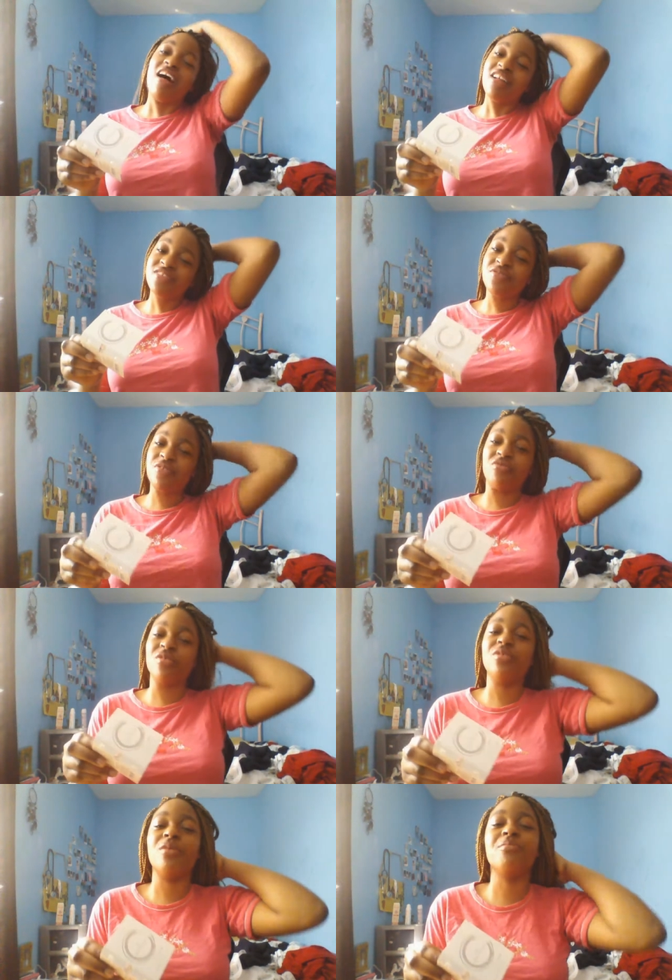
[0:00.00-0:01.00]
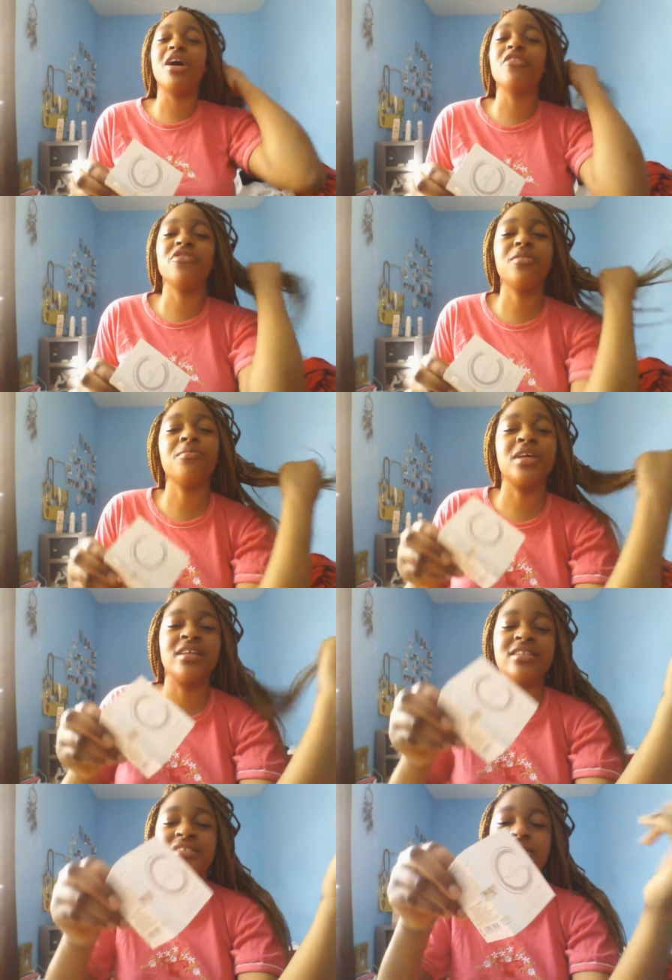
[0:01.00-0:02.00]
I asked for a roll one perfume
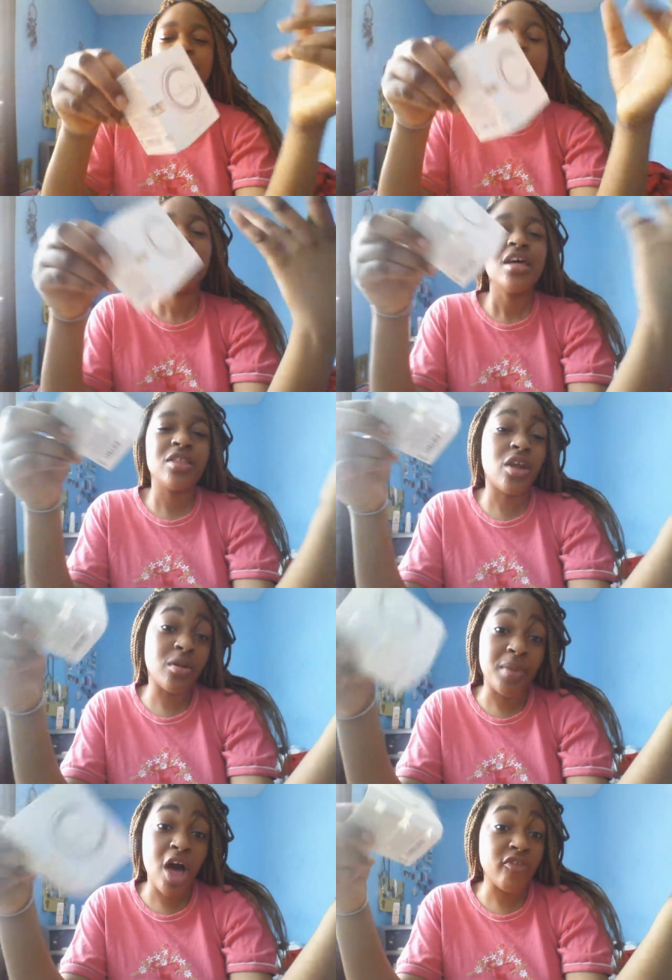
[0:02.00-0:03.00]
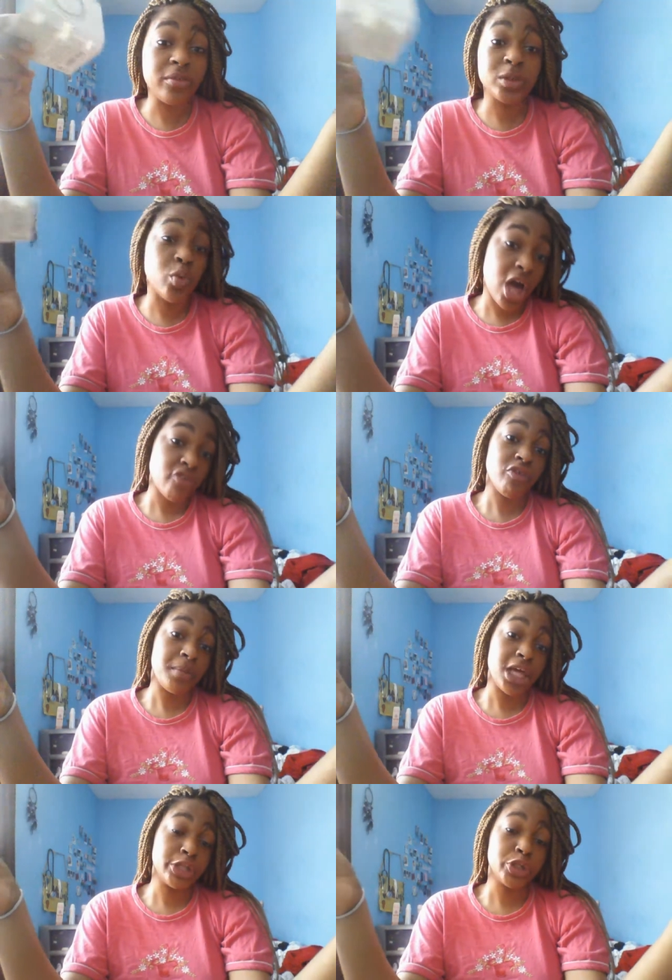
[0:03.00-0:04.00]
because you know none of the perfumes work for
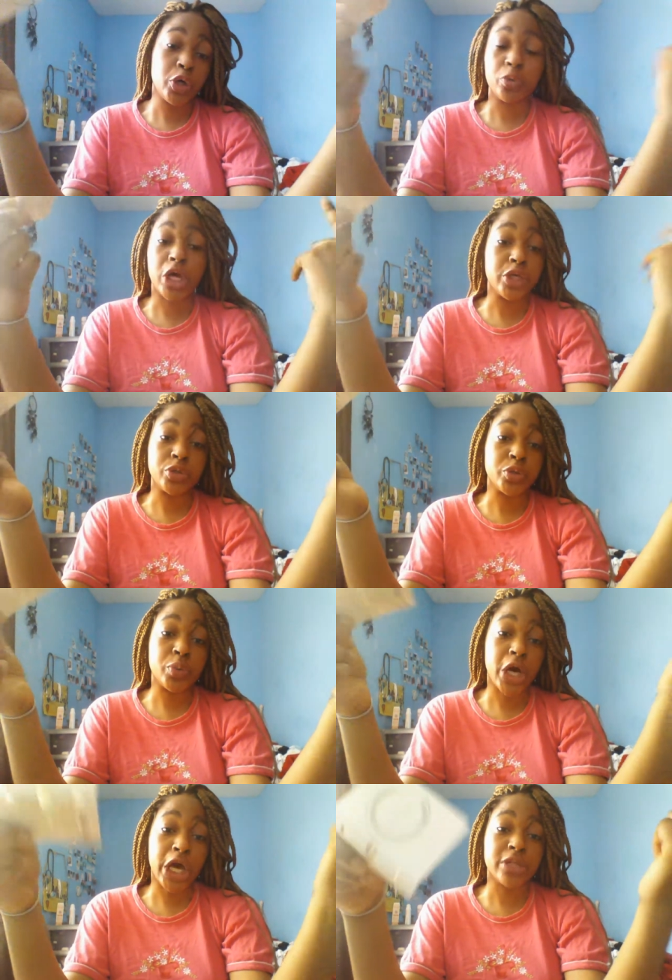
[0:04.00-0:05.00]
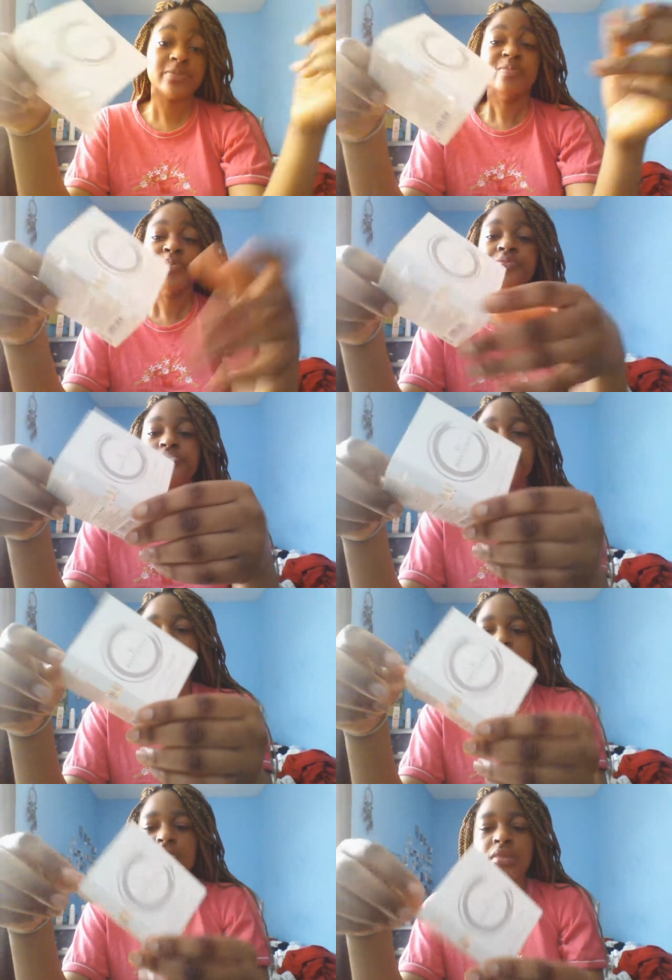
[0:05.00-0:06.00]
me, so I don't know
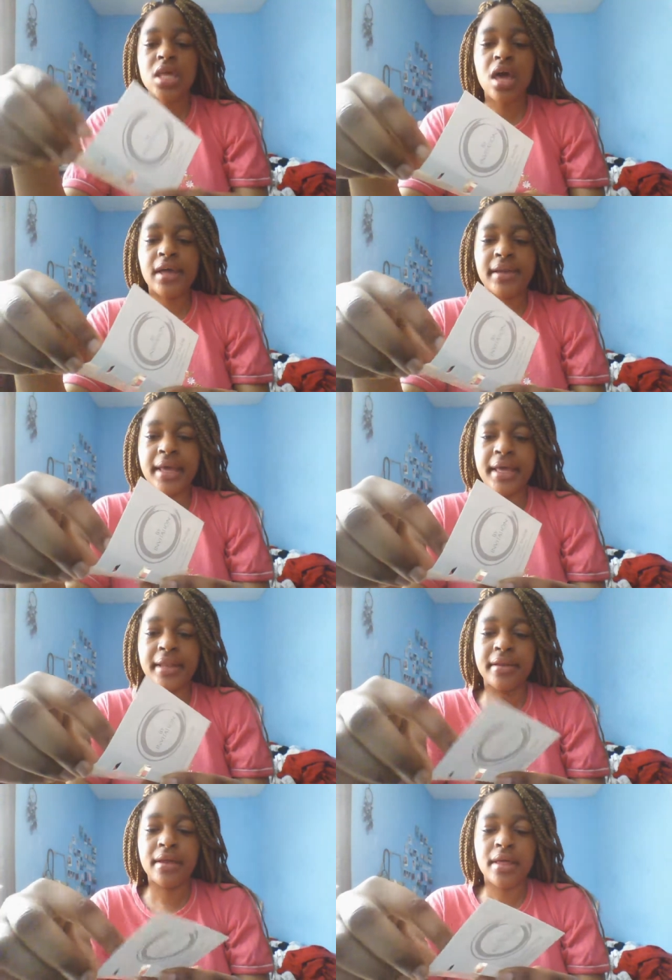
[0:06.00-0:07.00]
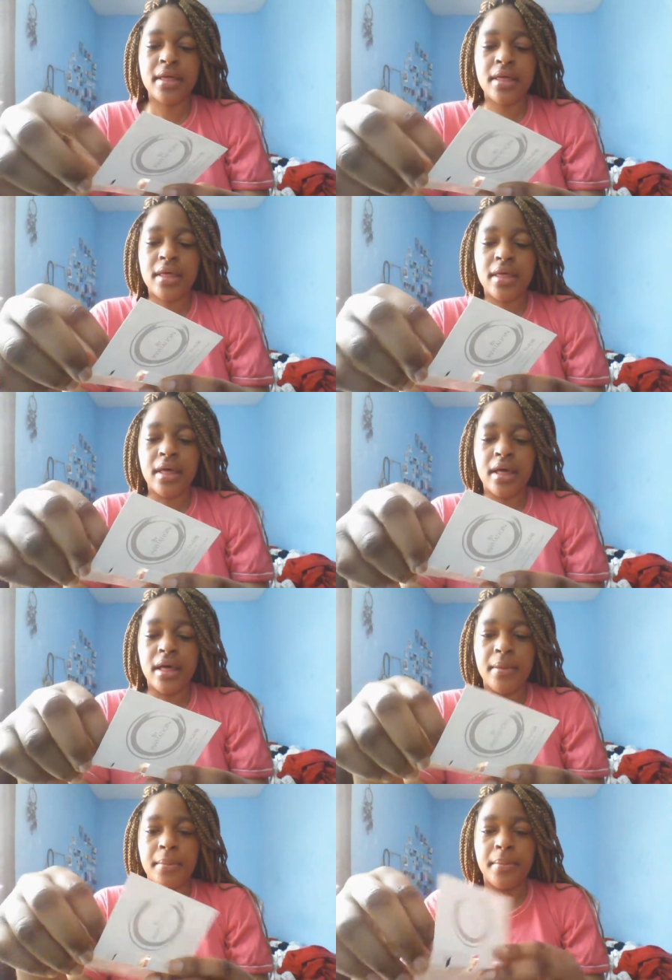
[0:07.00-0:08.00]
why. And then
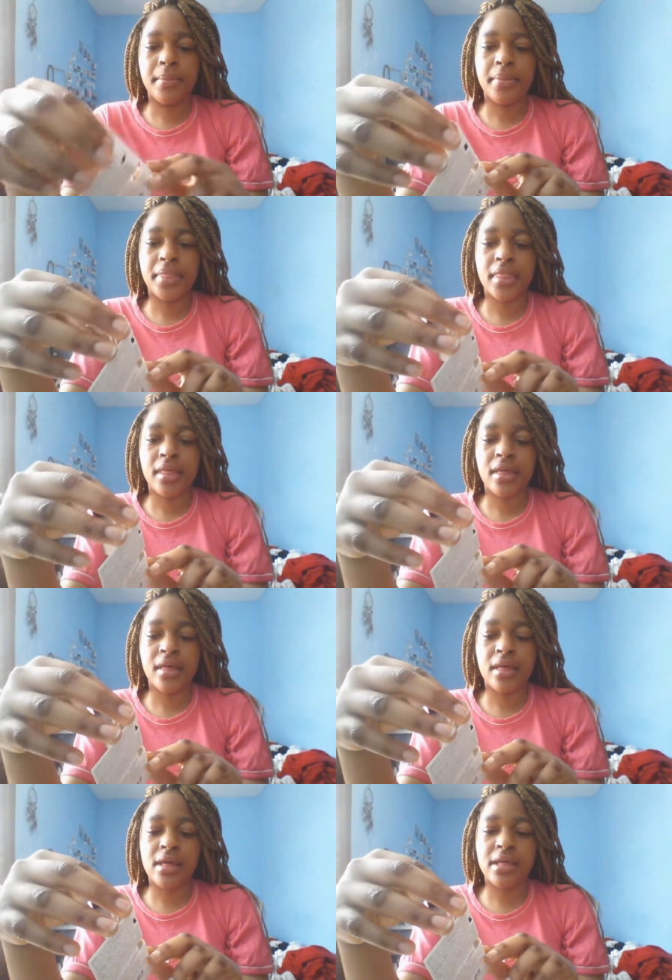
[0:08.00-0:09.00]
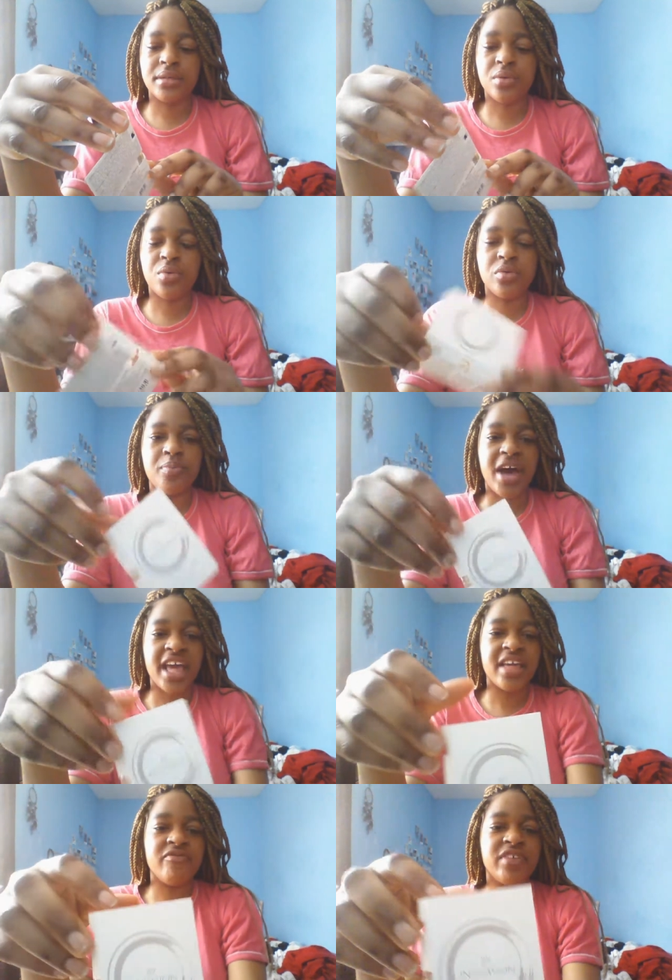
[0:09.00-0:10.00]
um, it's called
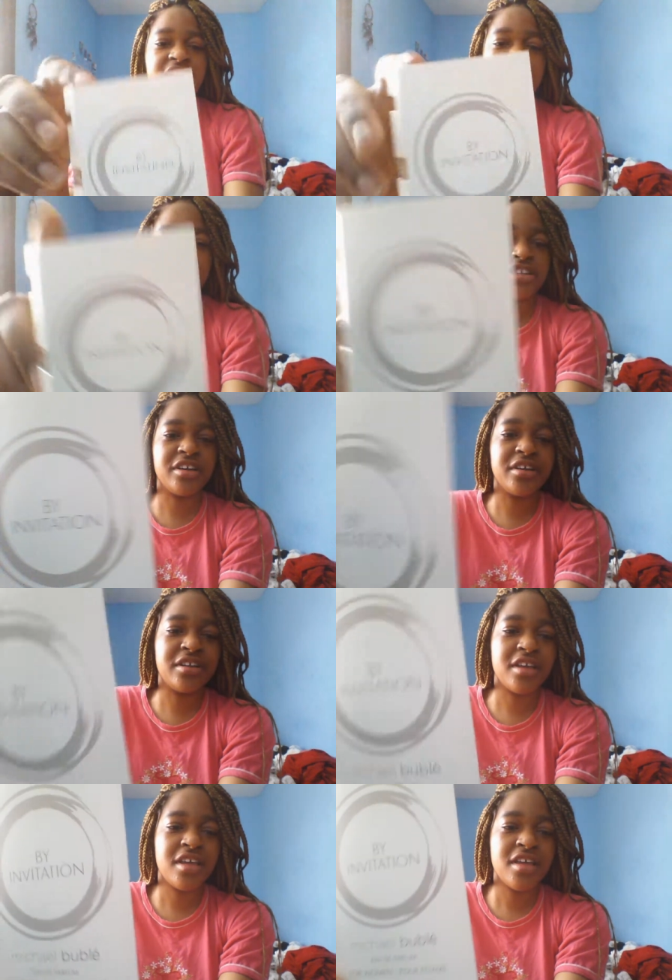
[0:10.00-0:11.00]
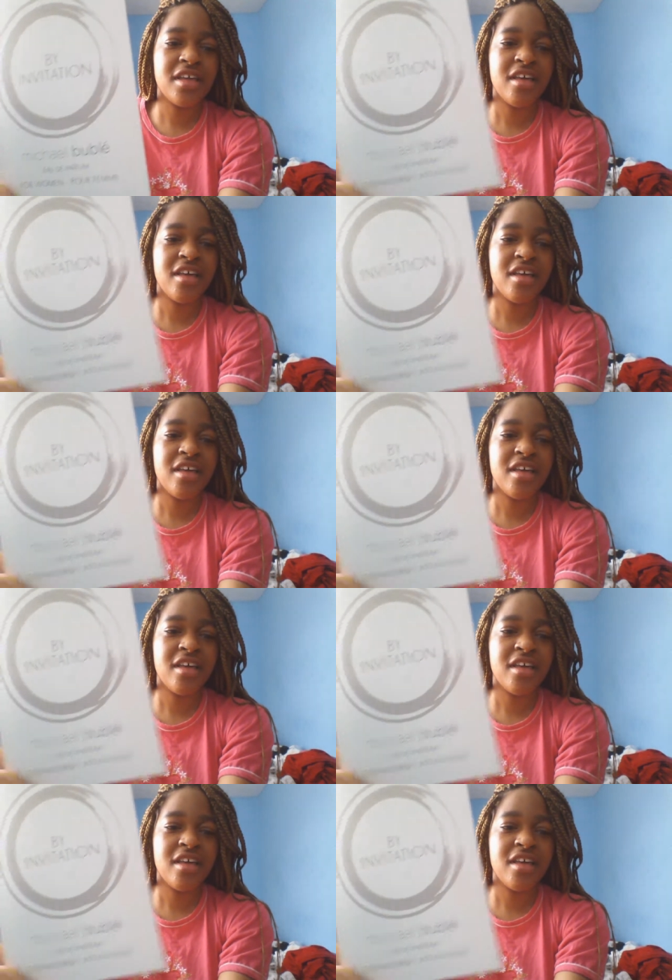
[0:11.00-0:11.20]
by invitation